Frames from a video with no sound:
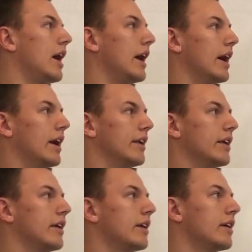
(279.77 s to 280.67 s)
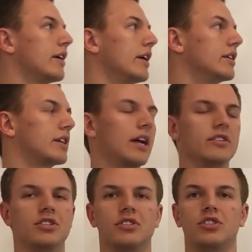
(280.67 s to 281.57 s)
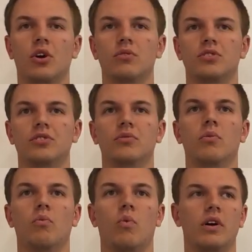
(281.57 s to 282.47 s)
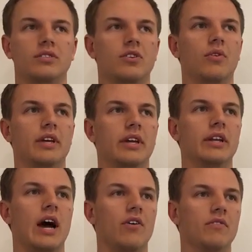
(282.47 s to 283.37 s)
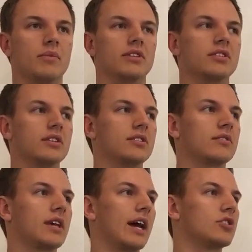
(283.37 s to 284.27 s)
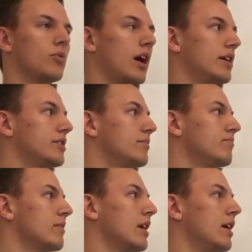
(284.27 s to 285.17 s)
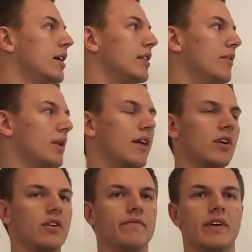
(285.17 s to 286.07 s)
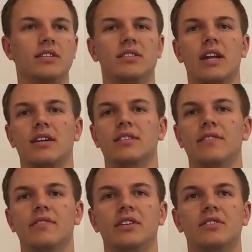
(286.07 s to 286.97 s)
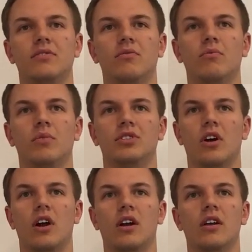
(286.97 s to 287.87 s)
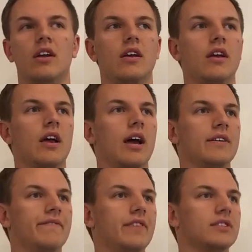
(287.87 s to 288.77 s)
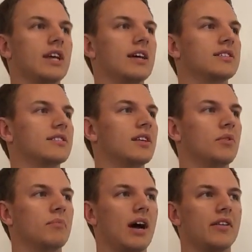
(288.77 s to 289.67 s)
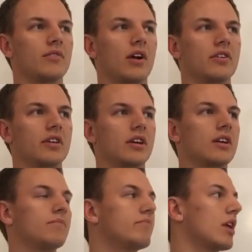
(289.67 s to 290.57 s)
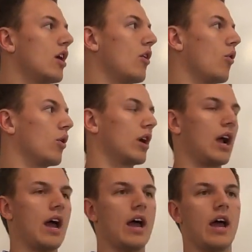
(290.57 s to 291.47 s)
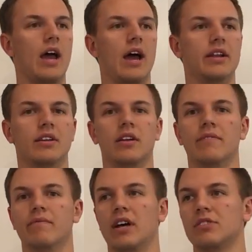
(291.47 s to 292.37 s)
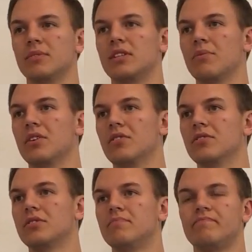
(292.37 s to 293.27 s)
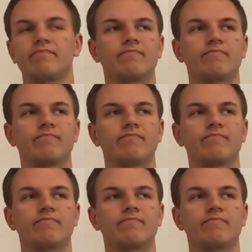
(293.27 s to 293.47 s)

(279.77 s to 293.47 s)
and it kind of just shows you what's going in and out of the business cash-wise. Then we have our investing activities, which are any fixed assets that we buy throughout a year or any investments that we use.